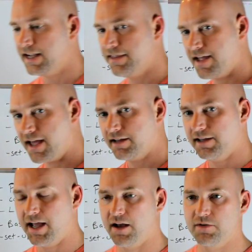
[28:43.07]
And that
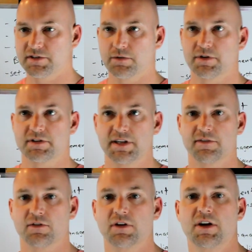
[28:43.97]
allows the
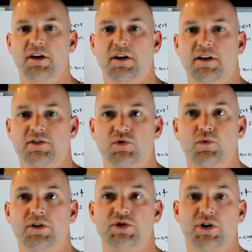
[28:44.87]
receiver
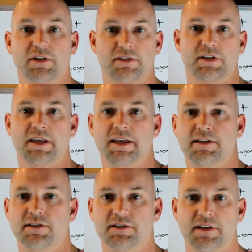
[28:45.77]
to adjust
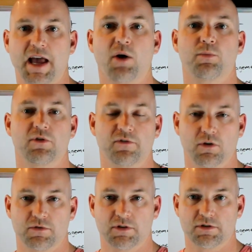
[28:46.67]
its output
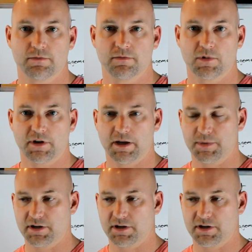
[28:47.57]
voltage, okay?